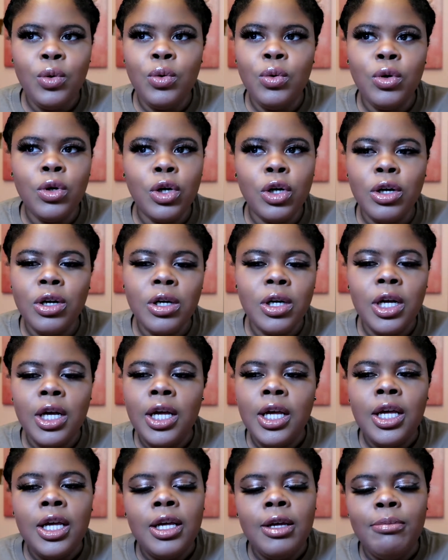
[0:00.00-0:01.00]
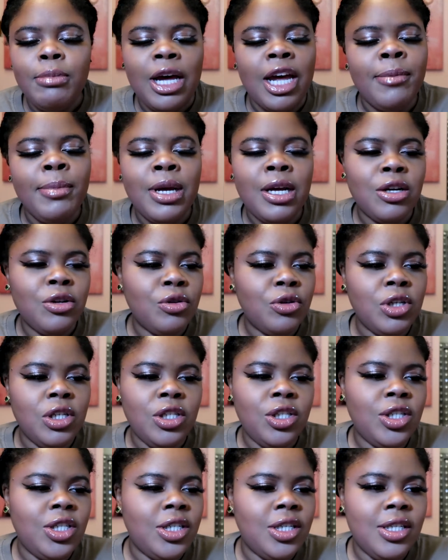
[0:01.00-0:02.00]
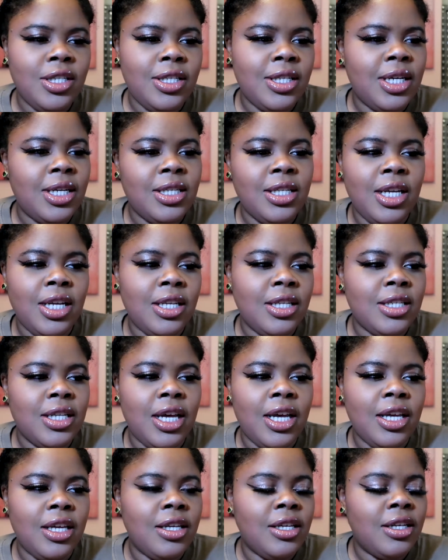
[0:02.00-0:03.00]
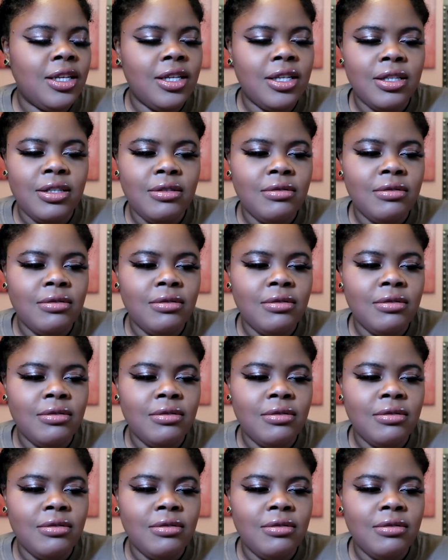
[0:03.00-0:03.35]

or buy macaroni cheese that tastes like